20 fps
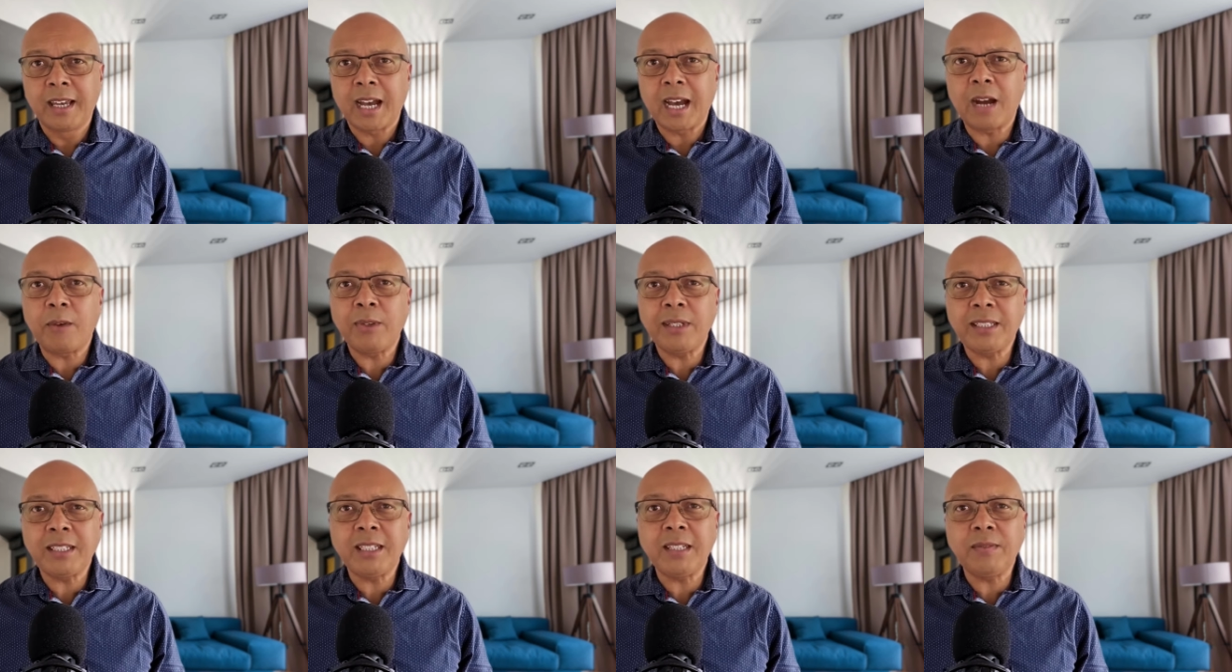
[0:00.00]
I
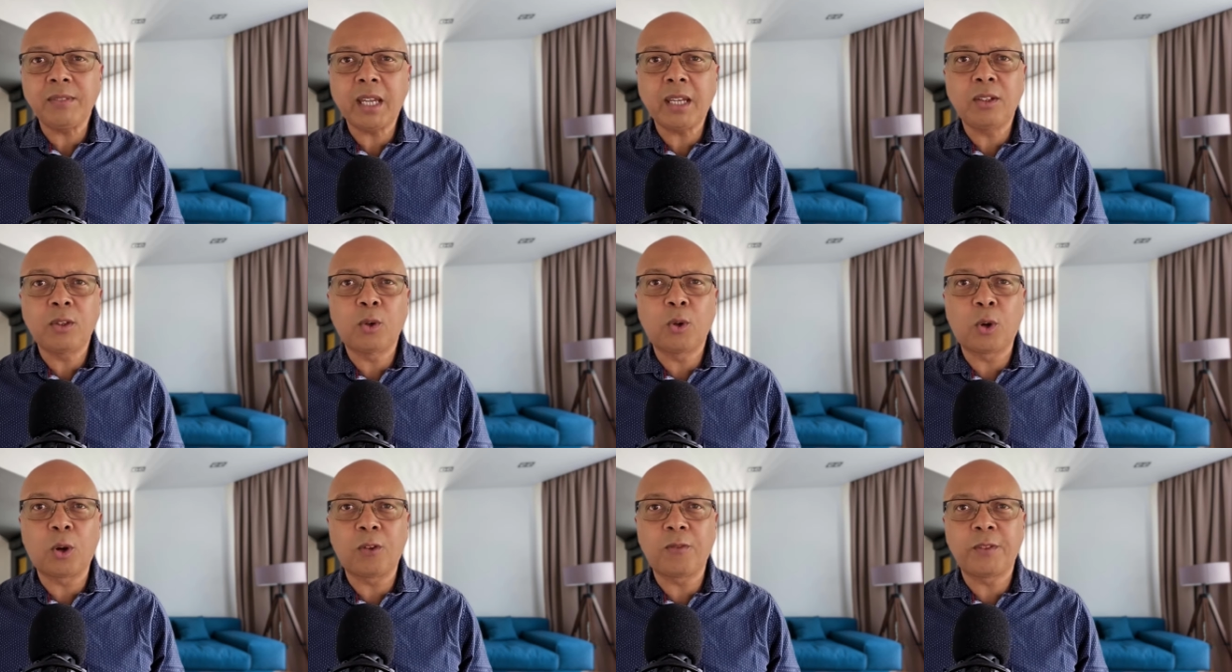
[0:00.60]
received a
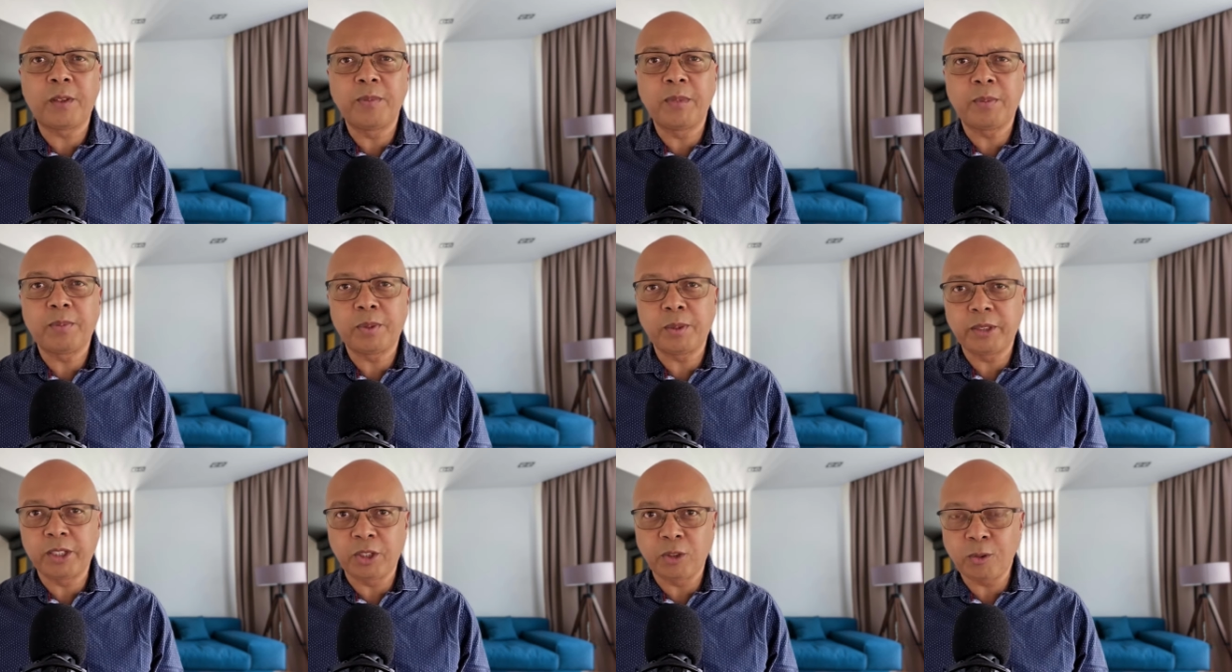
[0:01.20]
call from the
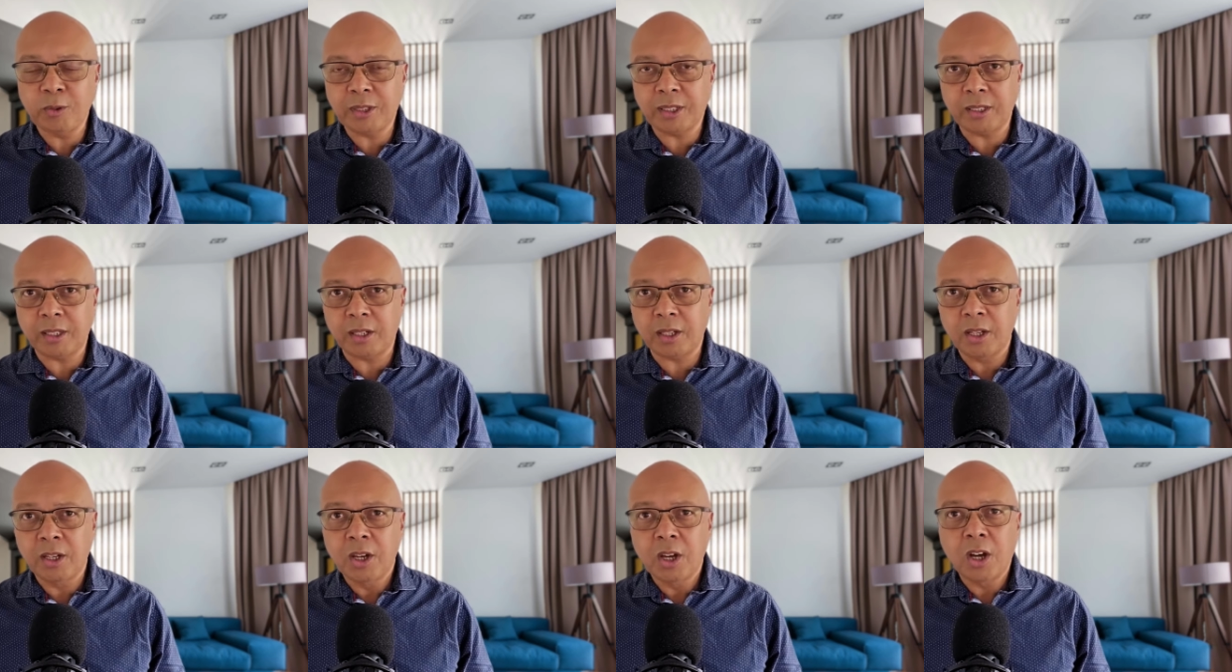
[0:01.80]

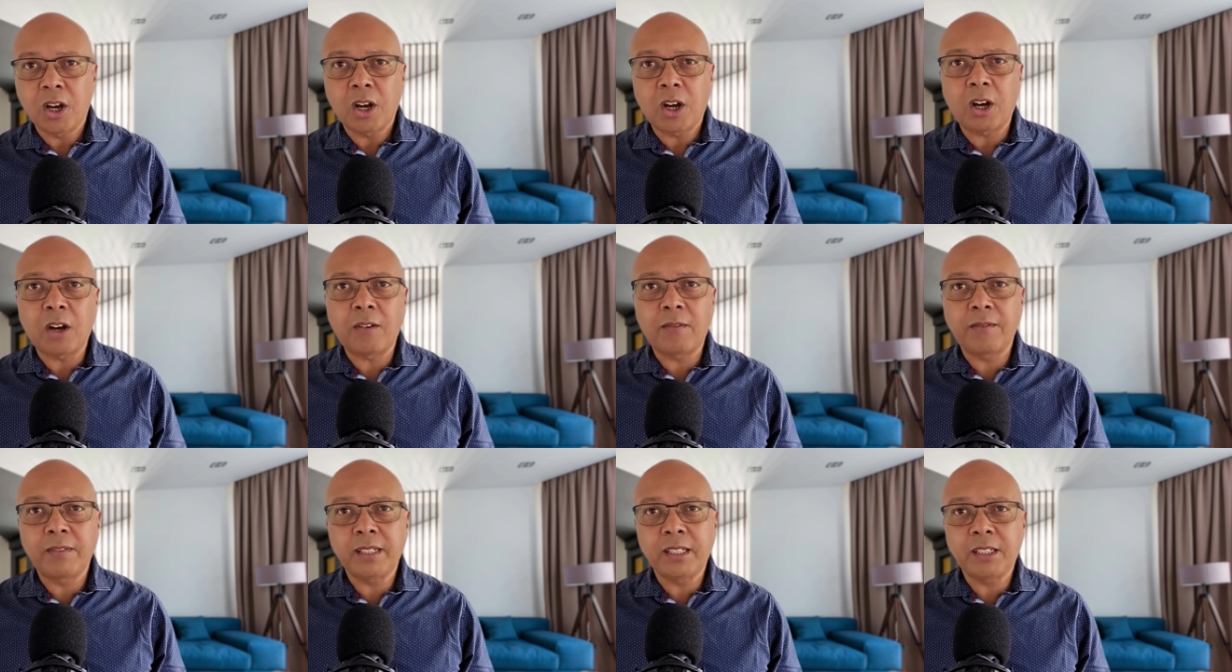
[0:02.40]
producer
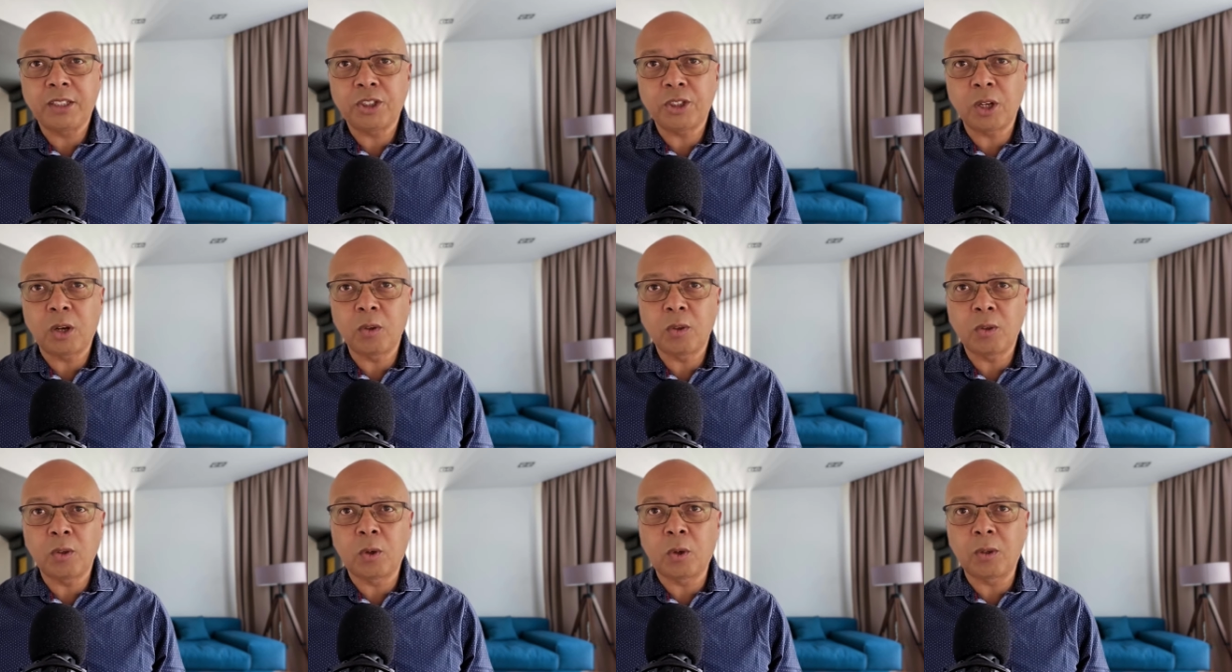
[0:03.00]
of the
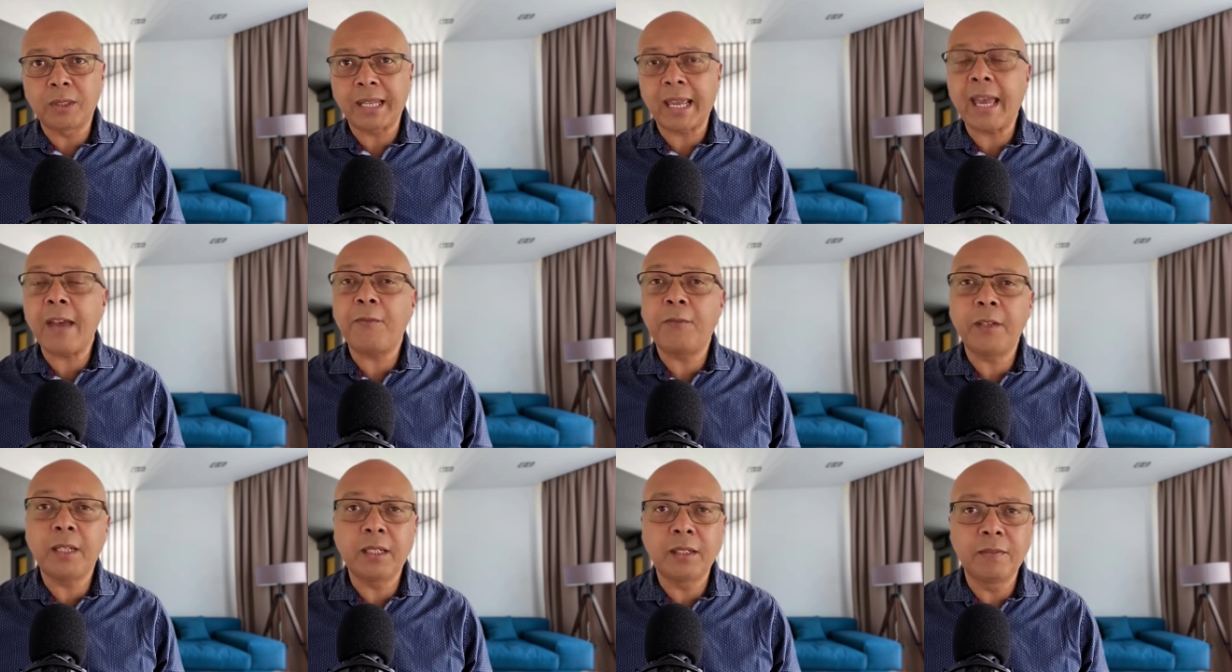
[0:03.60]
show called
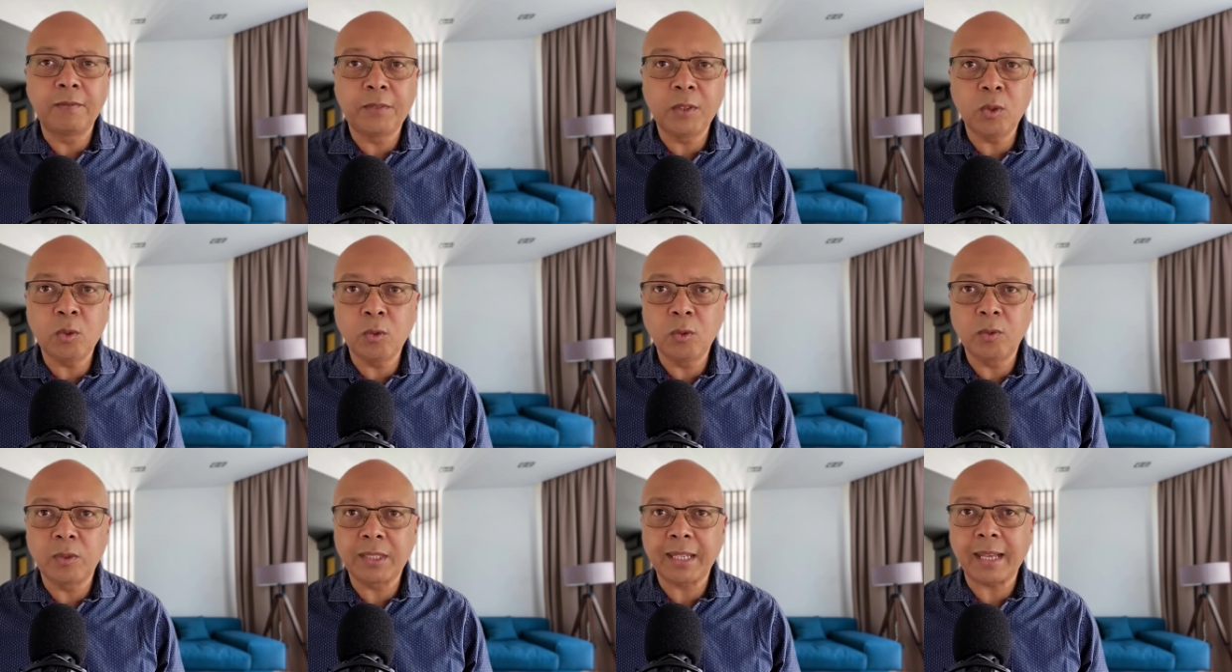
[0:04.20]
African
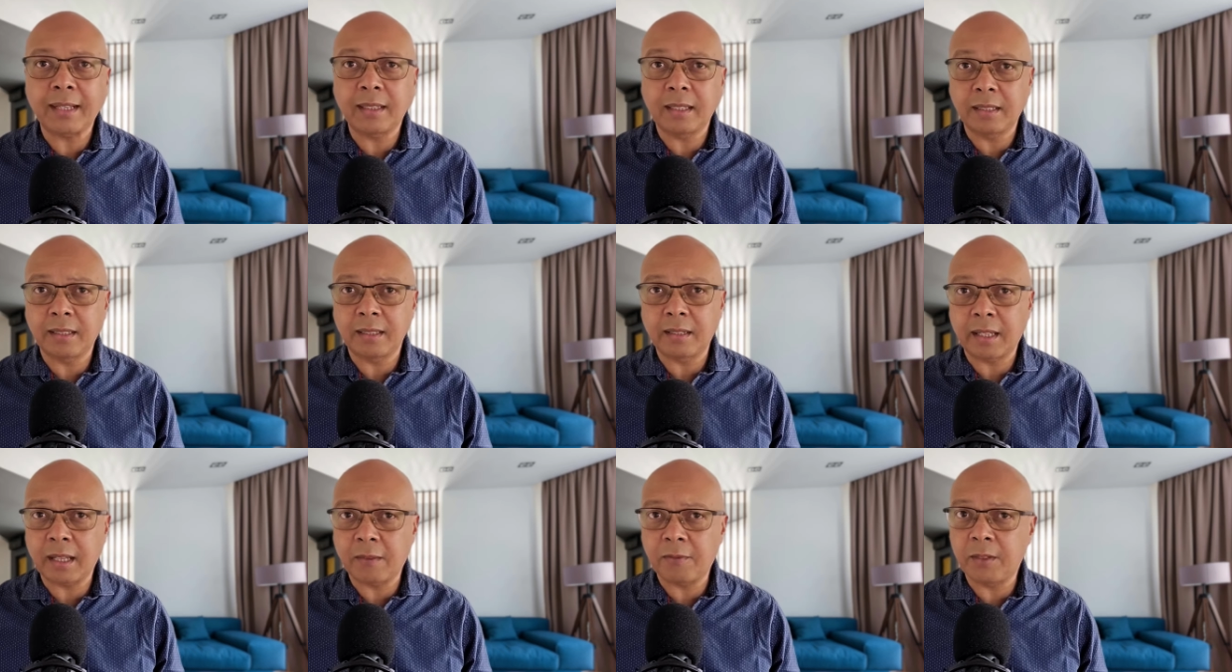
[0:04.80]
Views at the
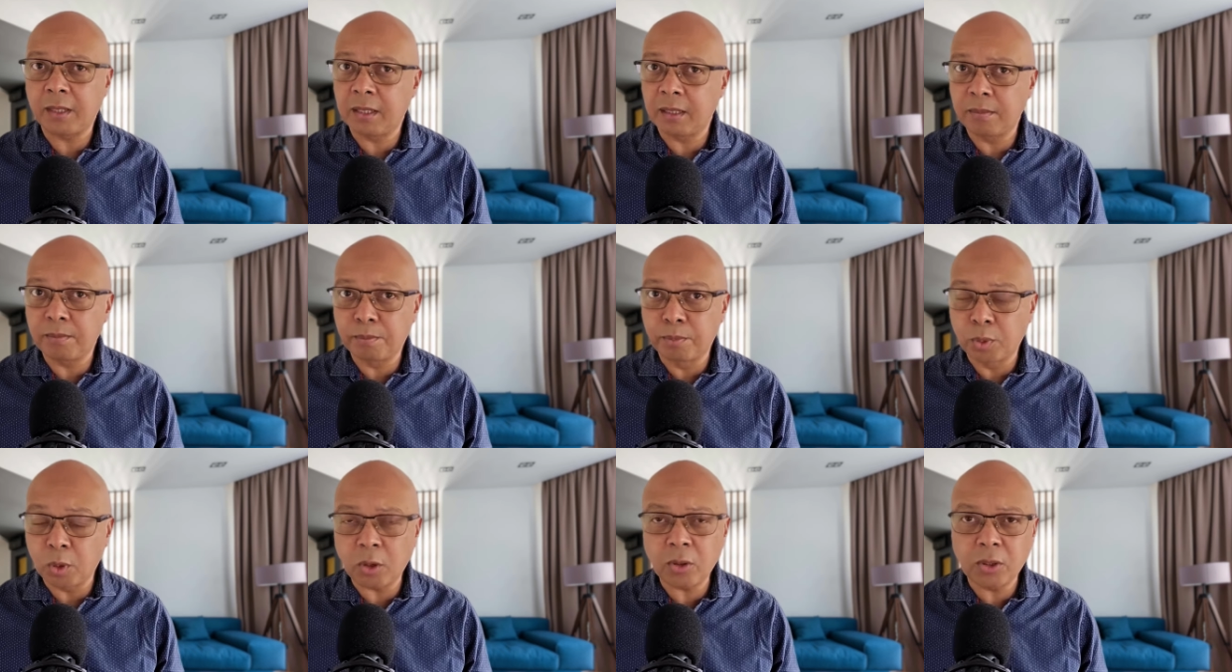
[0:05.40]
South African
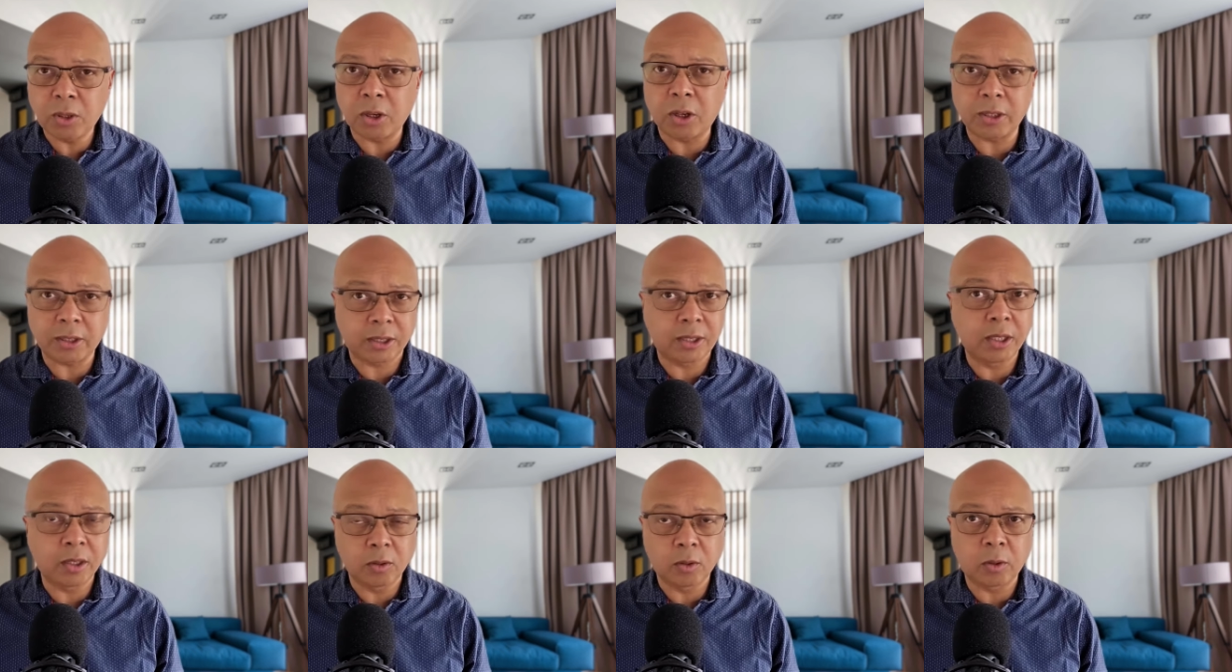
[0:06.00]

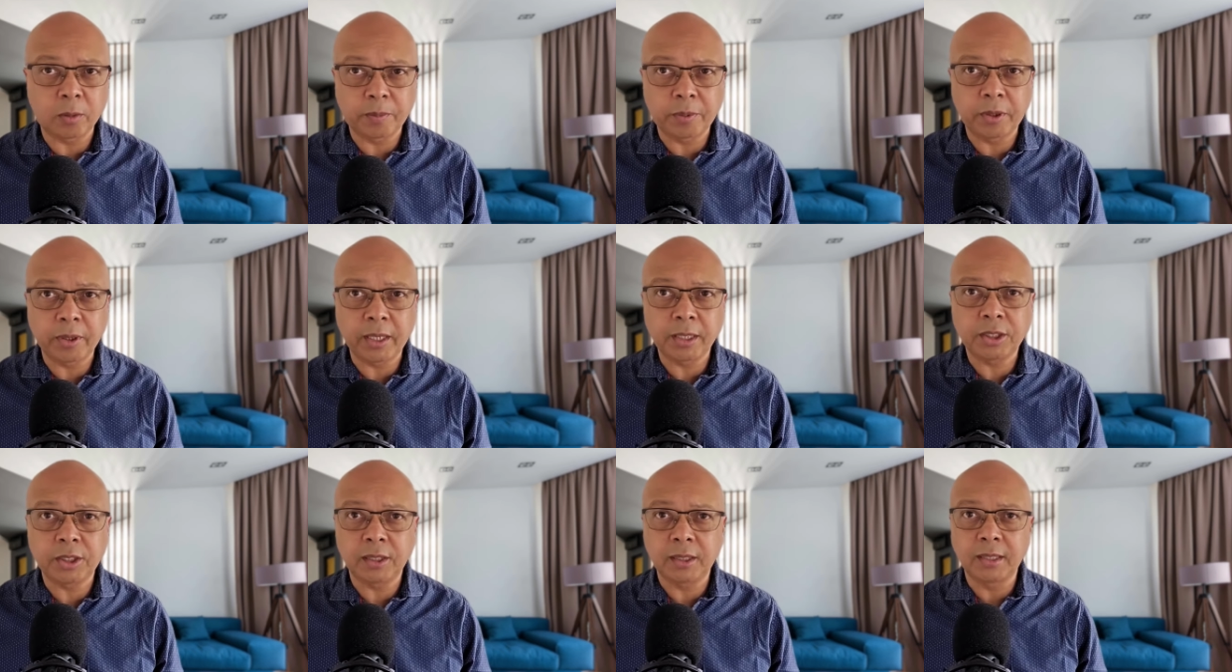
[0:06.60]
Broadcasting
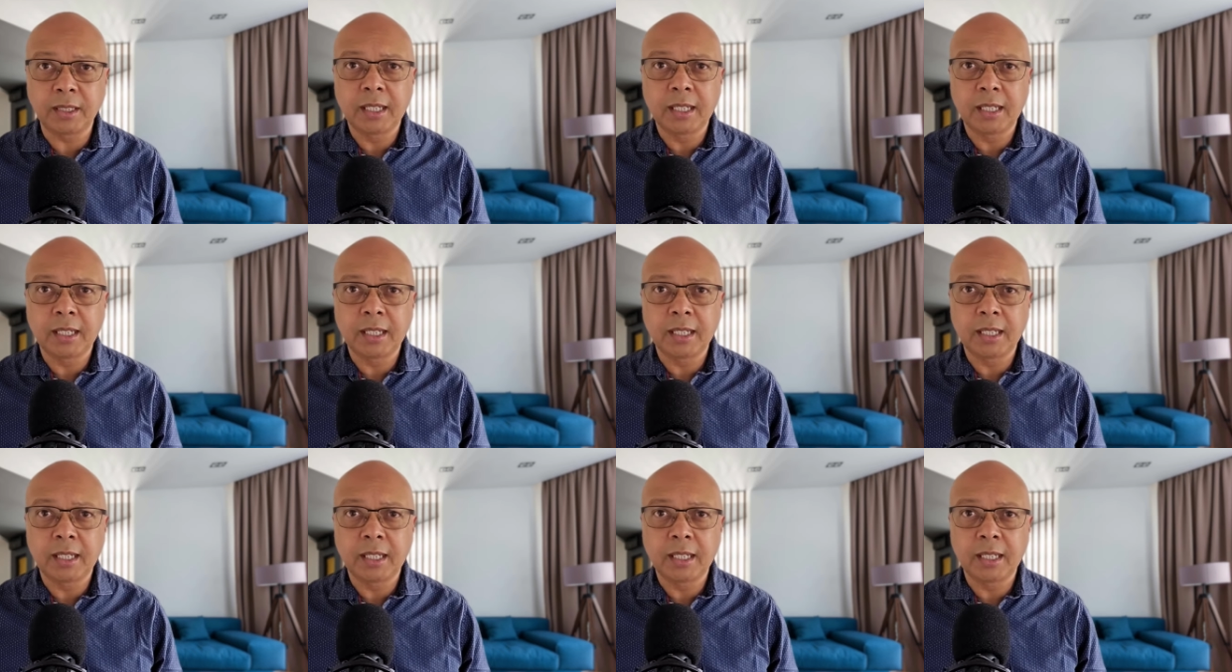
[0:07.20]
Corporation.